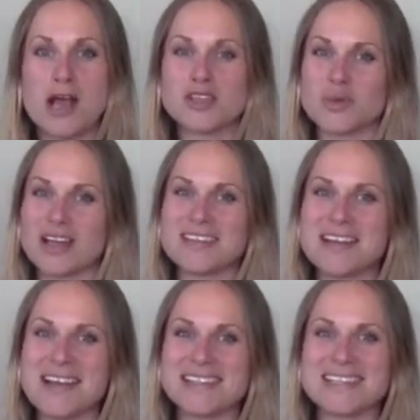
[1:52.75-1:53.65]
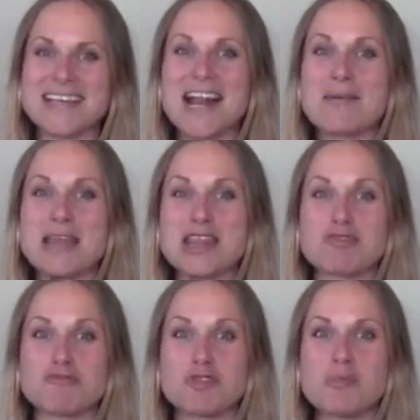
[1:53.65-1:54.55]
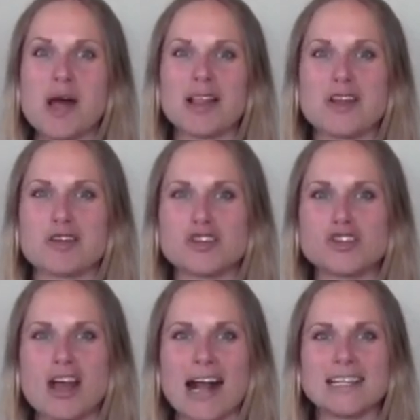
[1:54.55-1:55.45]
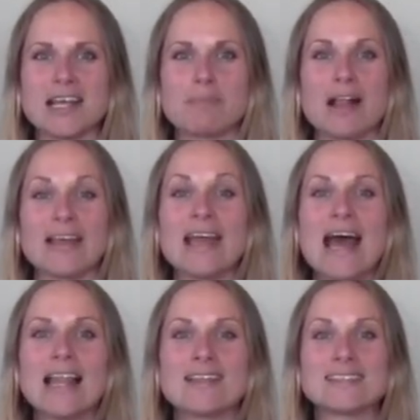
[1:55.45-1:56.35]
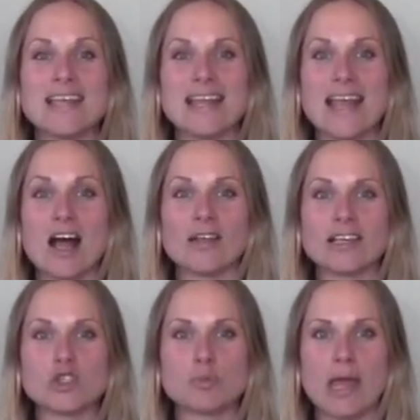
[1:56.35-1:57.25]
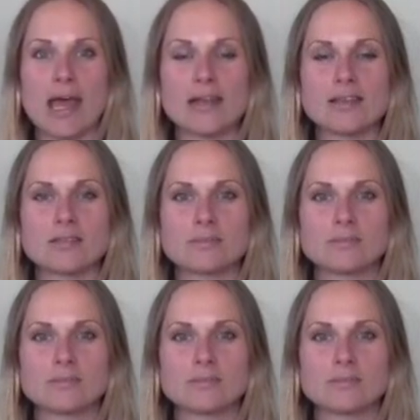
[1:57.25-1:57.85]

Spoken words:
So when I say nice and tight, I mean through the belly. You're contracting that belly. Let's inhale and expand.